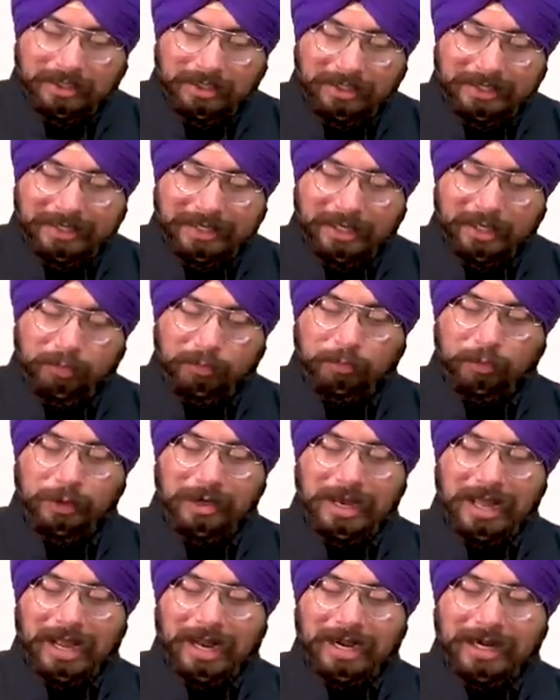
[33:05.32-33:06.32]
a
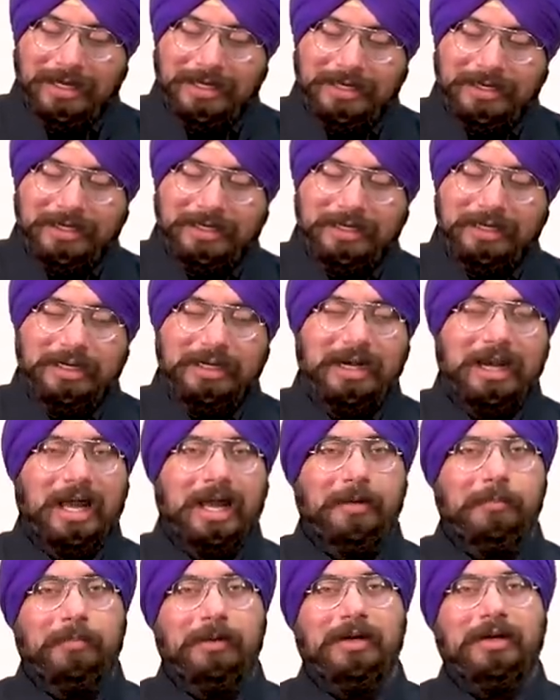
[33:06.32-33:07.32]
careful and
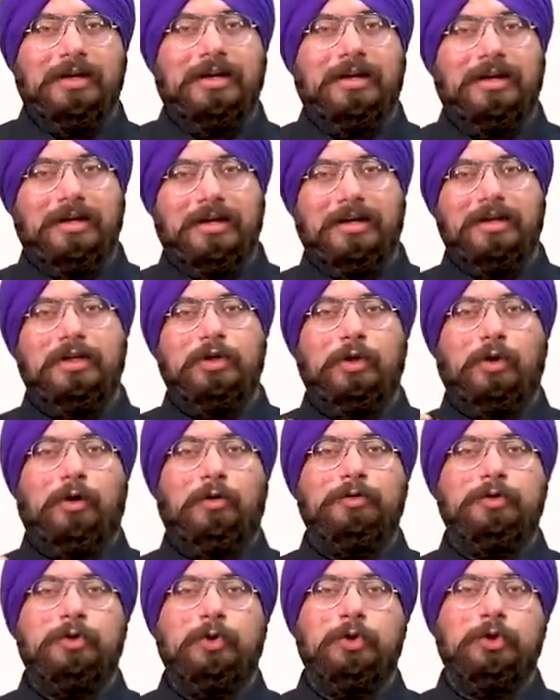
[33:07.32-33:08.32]
reliable conduct
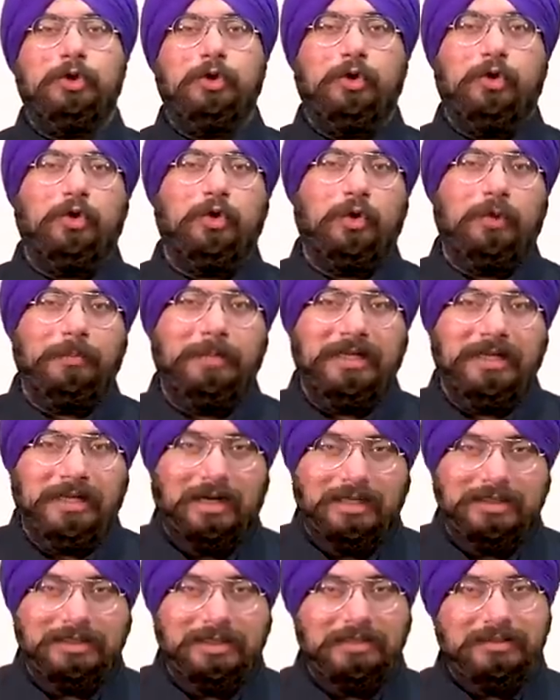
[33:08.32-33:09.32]
of socioeconomic
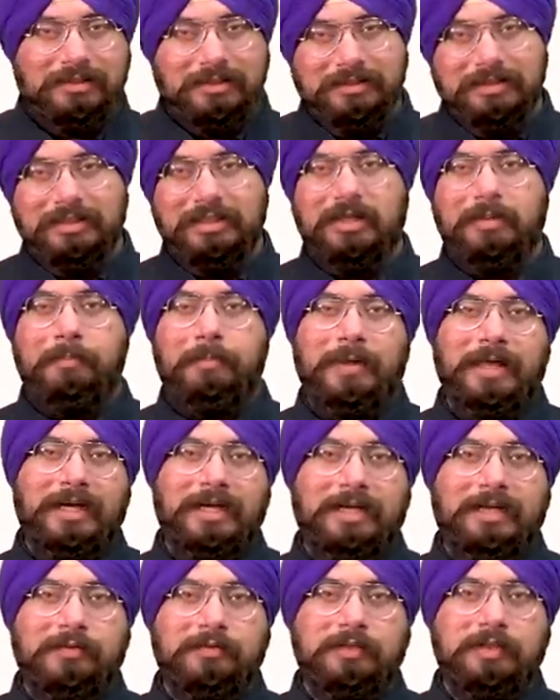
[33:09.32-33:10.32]
caste census is
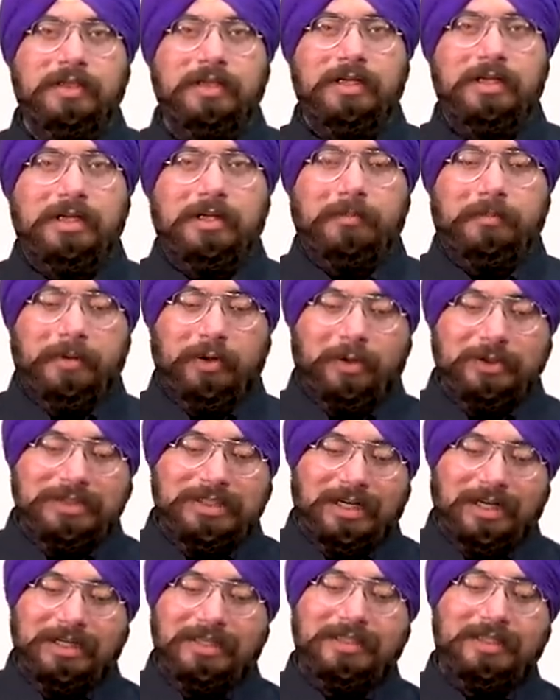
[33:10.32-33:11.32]
imperative because
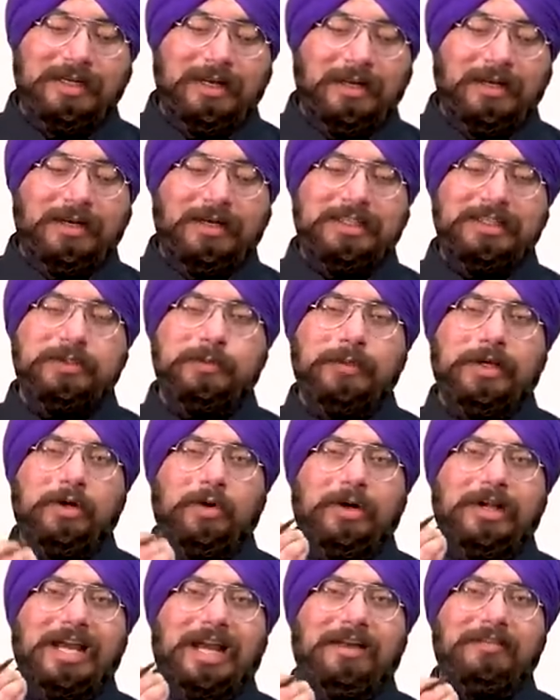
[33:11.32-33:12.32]
until and unless we are
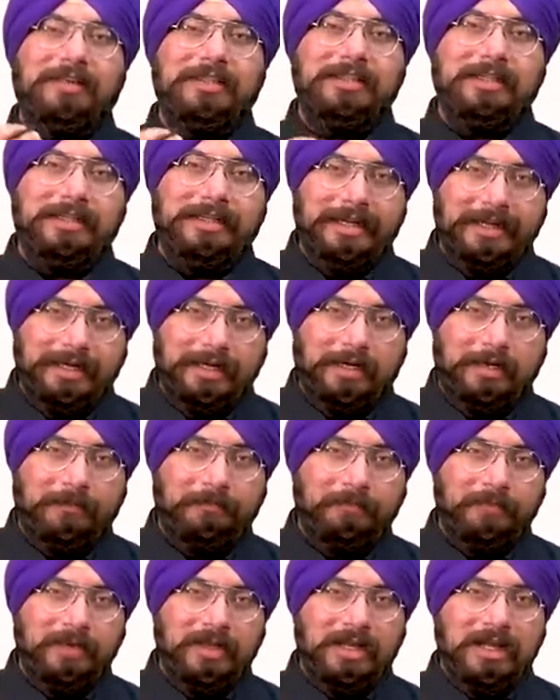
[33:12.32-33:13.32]
not having the data,
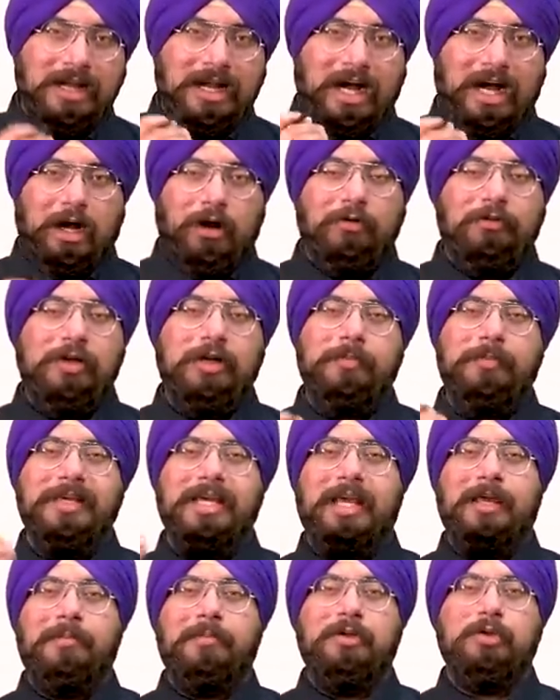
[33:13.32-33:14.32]
how will we
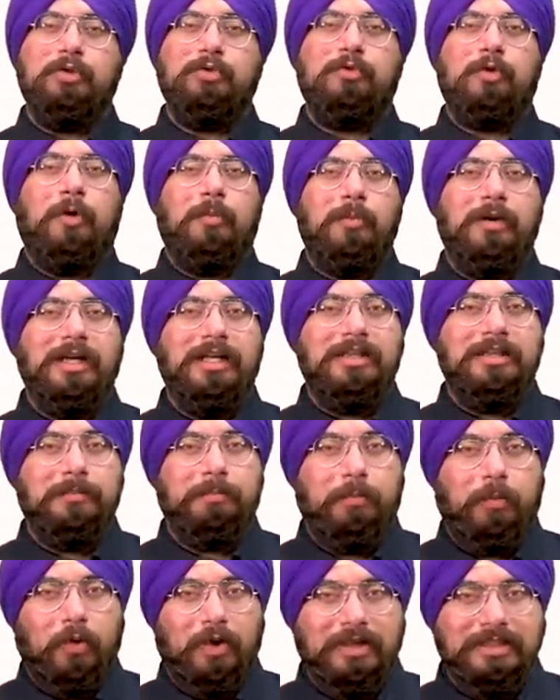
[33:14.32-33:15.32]
be able to formulate the
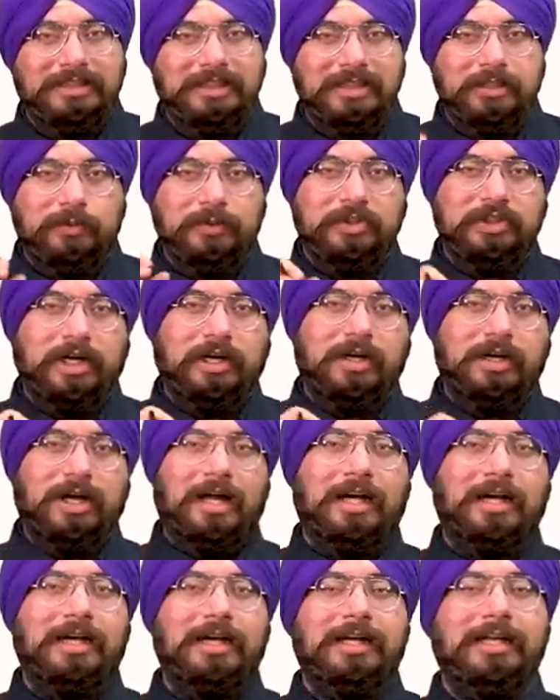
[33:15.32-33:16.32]
policies which are
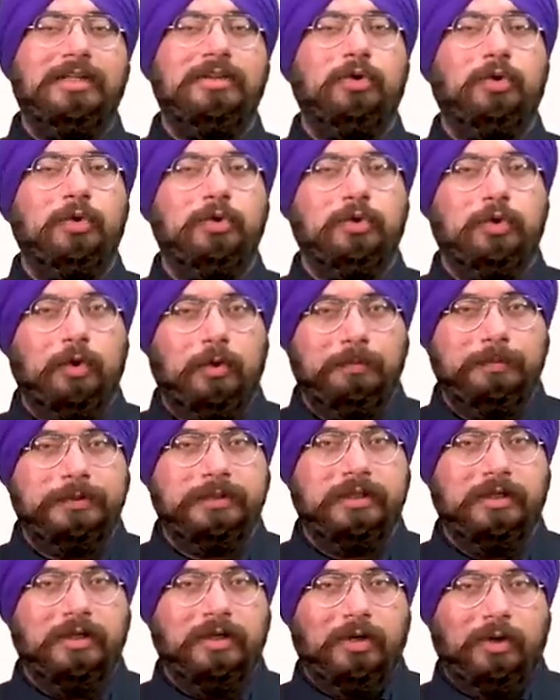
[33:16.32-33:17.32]
targeting those
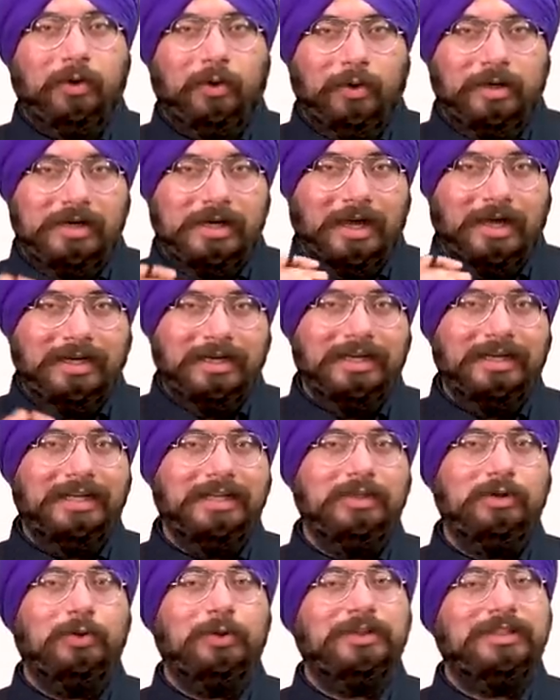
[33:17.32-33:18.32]
groups or
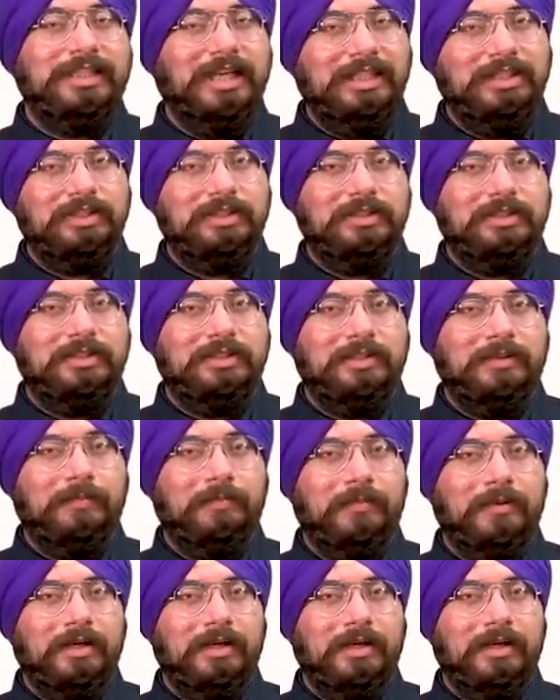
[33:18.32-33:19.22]
targeting those sections?